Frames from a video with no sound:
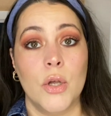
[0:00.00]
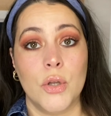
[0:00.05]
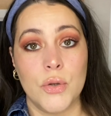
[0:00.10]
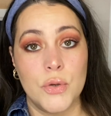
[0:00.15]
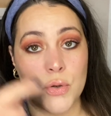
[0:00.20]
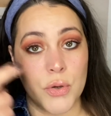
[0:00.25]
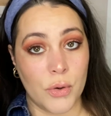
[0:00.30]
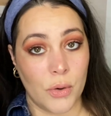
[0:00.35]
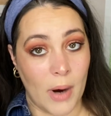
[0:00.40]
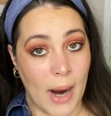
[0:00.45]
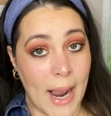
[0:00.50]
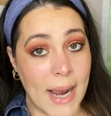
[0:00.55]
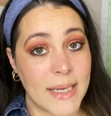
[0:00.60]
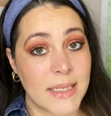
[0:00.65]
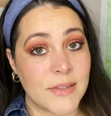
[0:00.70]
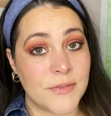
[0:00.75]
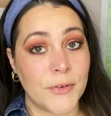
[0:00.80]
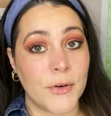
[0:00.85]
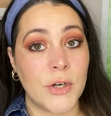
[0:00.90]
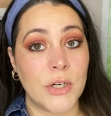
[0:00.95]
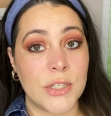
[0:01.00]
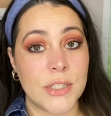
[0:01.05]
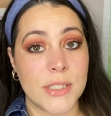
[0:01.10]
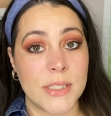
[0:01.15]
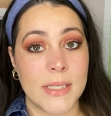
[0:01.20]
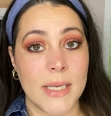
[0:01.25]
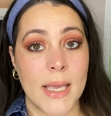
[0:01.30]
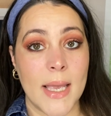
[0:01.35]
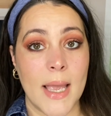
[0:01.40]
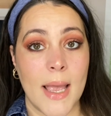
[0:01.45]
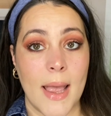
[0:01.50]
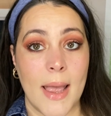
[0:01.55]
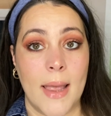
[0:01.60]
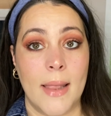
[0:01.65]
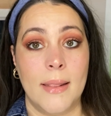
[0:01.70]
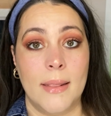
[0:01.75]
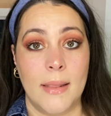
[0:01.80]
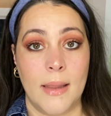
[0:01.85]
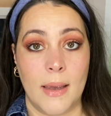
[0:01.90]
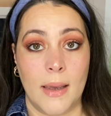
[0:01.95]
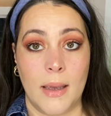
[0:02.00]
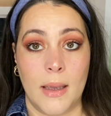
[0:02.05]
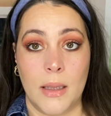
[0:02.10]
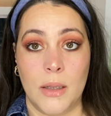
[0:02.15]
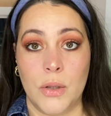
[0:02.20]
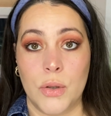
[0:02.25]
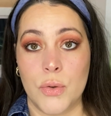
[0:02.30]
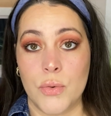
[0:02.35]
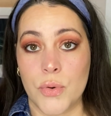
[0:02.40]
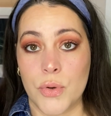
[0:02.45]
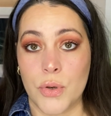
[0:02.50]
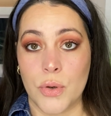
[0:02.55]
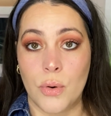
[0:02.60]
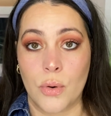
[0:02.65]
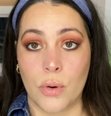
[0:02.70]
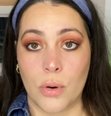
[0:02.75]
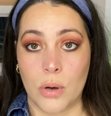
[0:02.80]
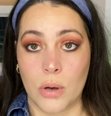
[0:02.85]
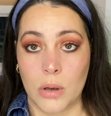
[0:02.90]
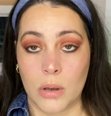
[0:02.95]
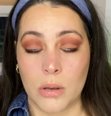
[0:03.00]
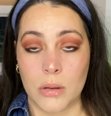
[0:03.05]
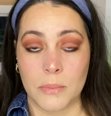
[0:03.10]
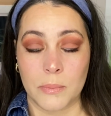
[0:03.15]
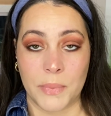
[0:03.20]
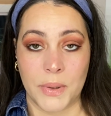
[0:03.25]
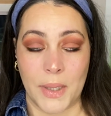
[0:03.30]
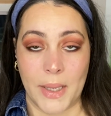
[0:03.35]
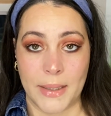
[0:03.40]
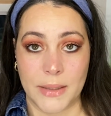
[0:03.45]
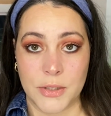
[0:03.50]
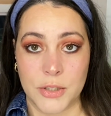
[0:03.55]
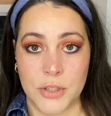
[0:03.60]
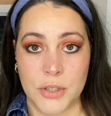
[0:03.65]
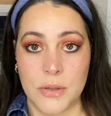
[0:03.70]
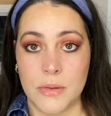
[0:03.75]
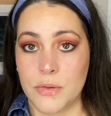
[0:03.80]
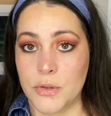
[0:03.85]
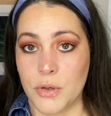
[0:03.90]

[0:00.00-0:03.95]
do your eyes first and then do your complexion,